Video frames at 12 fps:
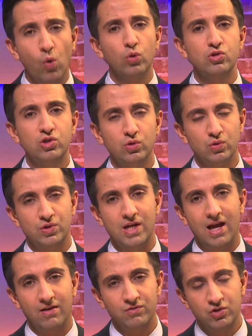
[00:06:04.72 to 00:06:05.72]
all schools
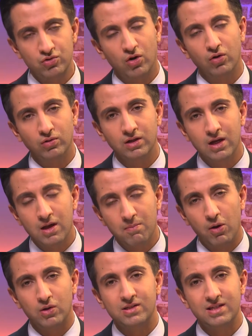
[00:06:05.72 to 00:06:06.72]
now have strong
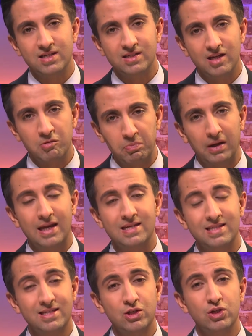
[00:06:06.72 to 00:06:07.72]
policies in
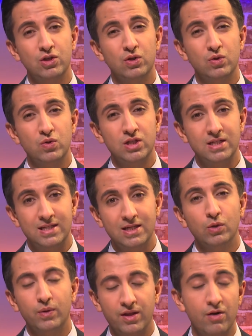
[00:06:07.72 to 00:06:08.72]
place to
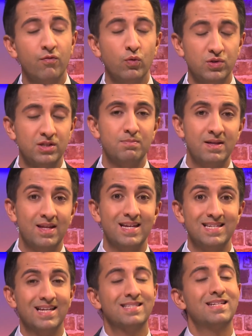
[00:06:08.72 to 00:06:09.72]
deal with it. Of course, doesn't mean that
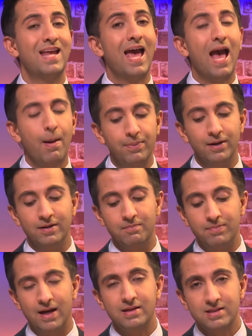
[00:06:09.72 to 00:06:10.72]
it doesn't
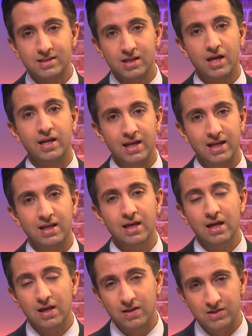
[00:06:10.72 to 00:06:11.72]
happen, but certainly
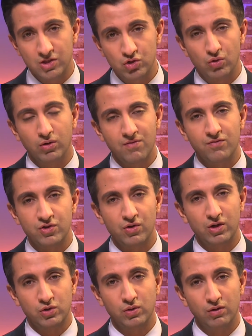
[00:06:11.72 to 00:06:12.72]
there's a strong
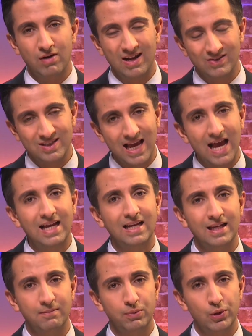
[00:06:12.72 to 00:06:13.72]
infrastructure around
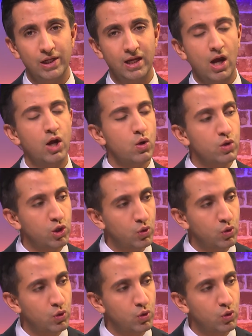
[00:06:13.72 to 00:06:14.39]
tackling bullying. I know